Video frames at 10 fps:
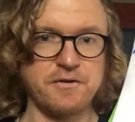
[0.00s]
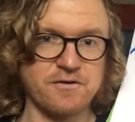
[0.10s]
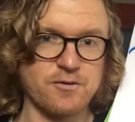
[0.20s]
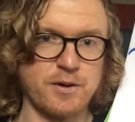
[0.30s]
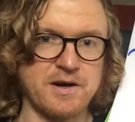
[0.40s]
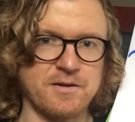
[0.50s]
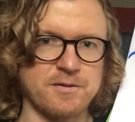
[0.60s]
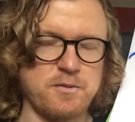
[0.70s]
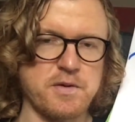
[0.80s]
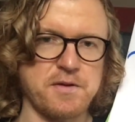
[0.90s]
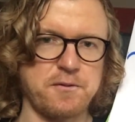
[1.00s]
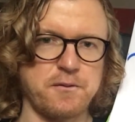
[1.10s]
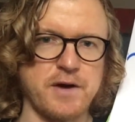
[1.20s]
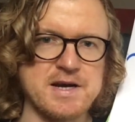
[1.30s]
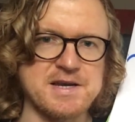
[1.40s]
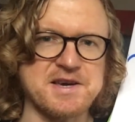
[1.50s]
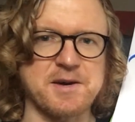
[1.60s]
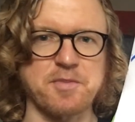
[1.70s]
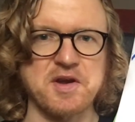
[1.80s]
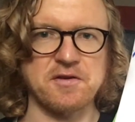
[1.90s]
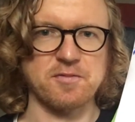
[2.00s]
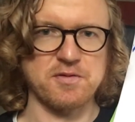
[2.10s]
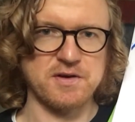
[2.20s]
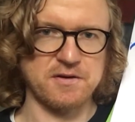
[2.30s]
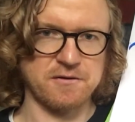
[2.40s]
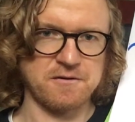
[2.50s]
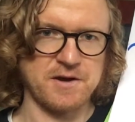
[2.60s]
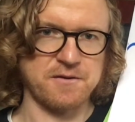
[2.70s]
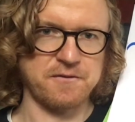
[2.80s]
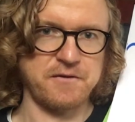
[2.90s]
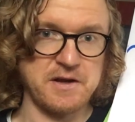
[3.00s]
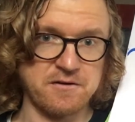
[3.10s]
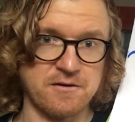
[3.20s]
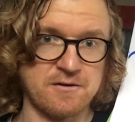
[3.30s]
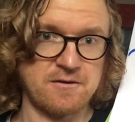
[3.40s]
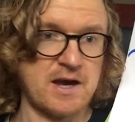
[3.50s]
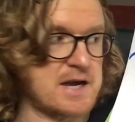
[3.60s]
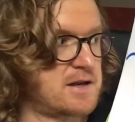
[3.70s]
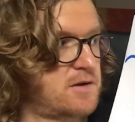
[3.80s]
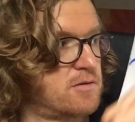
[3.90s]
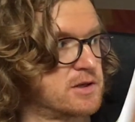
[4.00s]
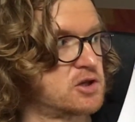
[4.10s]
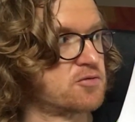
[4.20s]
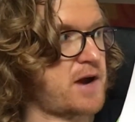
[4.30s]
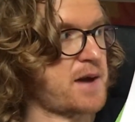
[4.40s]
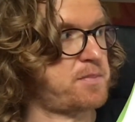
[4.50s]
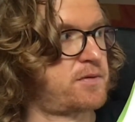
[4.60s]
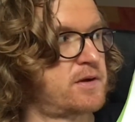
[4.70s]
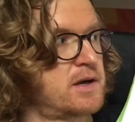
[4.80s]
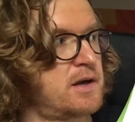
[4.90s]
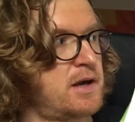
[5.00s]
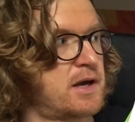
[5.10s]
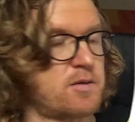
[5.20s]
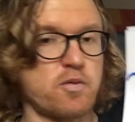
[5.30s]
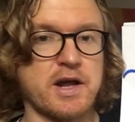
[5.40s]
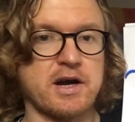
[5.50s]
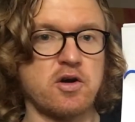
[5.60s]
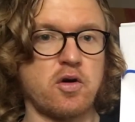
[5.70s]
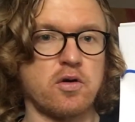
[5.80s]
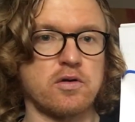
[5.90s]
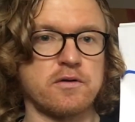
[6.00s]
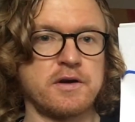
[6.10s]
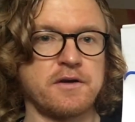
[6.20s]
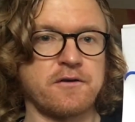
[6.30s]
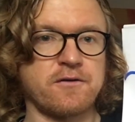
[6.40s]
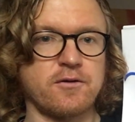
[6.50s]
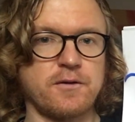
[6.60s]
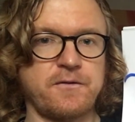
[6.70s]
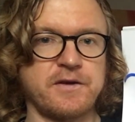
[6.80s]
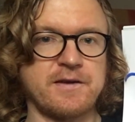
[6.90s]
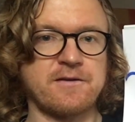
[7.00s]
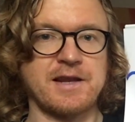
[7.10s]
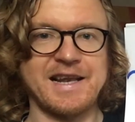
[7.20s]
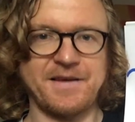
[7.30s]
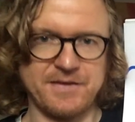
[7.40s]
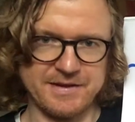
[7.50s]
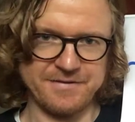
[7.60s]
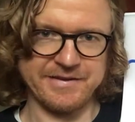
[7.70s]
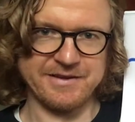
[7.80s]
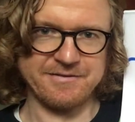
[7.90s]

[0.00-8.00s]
you struggle with finding happiness within yourself, it's a sign that you are trapped in what I call surface level living.